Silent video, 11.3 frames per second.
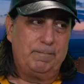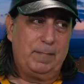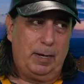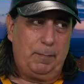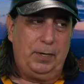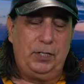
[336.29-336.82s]

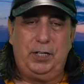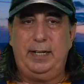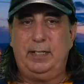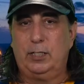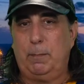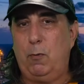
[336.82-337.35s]
I appreciate
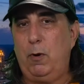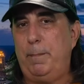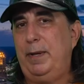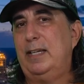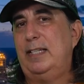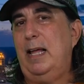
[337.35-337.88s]
the support
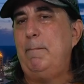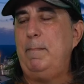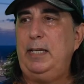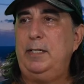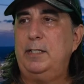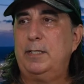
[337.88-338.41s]
because that
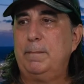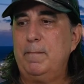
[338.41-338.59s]
means